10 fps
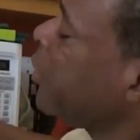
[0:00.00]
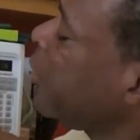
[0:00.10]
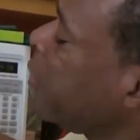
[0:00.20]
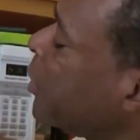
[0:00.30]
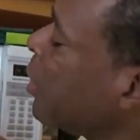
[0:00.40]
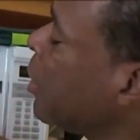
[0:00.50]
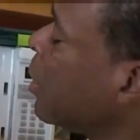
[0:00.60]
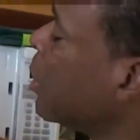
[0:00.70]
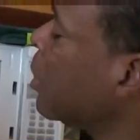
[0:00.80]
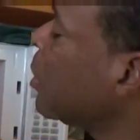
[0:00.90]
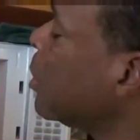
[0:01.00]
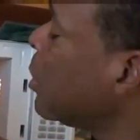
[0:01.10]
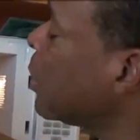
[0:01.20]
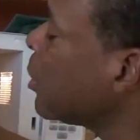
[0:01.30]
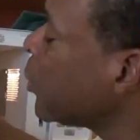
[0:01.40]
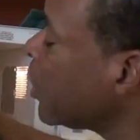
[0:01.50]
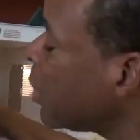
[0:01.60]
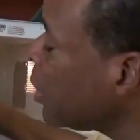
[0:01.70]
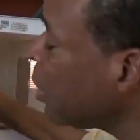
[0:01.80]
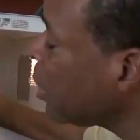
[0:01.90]
just dump it
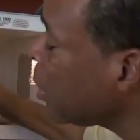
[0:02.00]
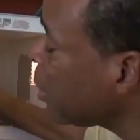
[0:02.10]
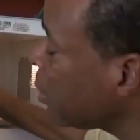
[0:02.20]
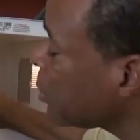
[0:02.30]
in here.